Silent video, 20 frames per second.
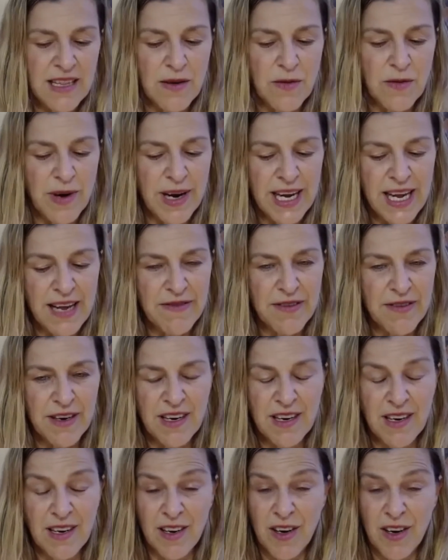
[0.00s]
we're
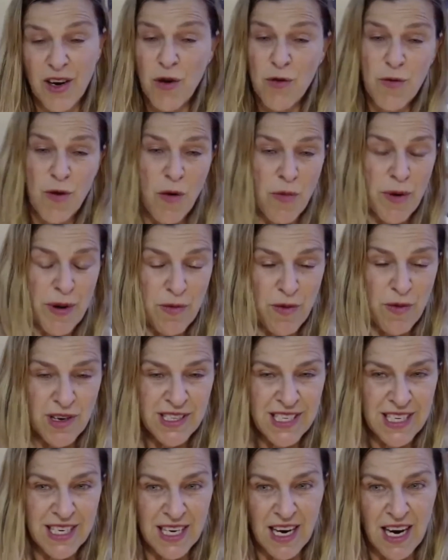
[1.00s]
given not what we
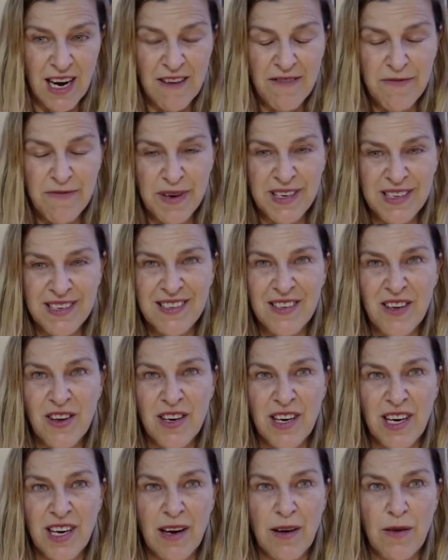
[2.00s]
want in life, but
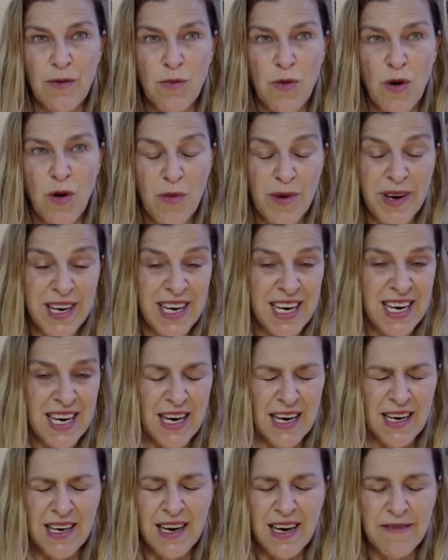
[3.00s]
certainly what we
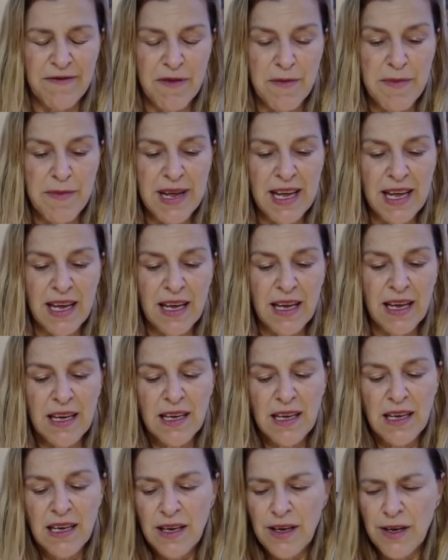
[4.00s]
need. And for me,
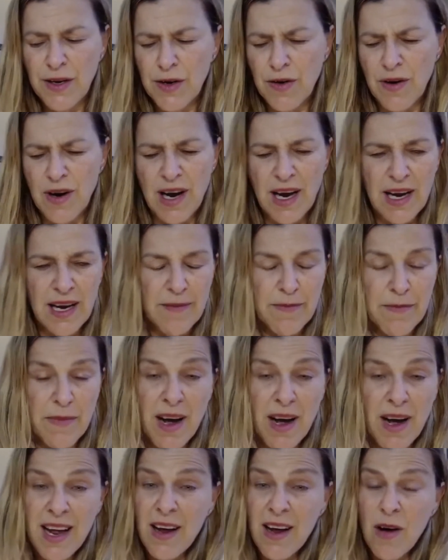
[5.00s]
you know,
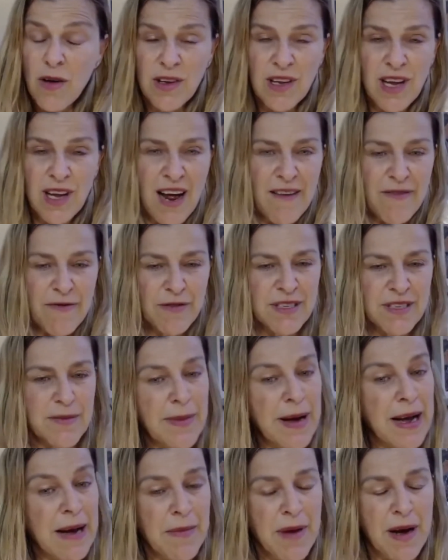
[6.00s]
my whole life was
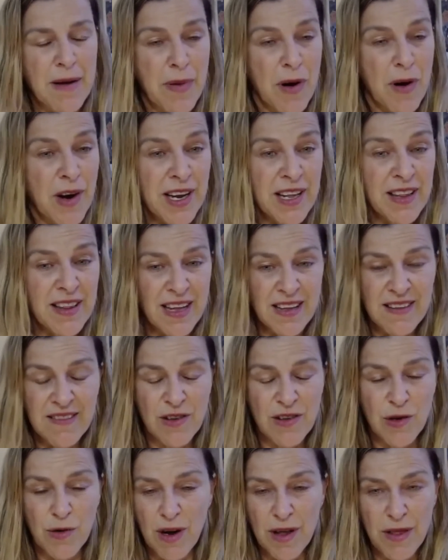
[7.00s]
about my body. That's
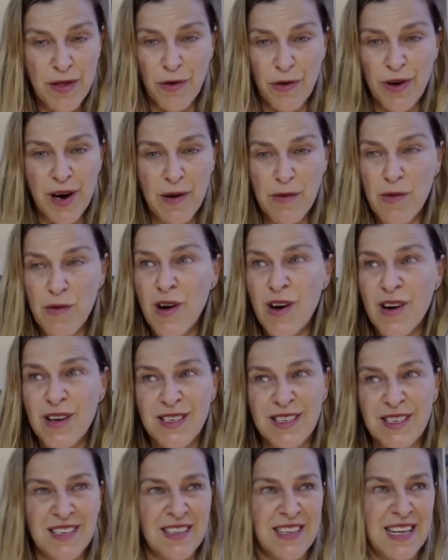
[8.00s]
who I thought I
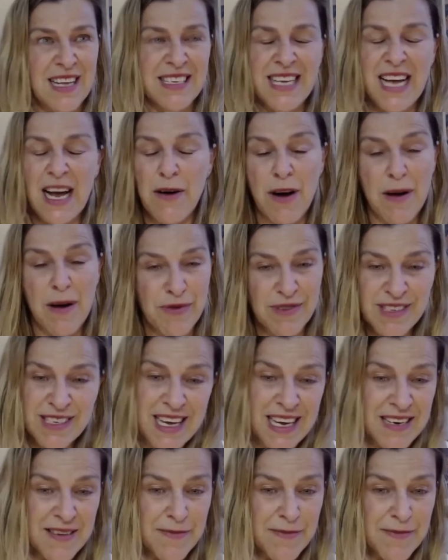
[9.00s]
was. That's how I presented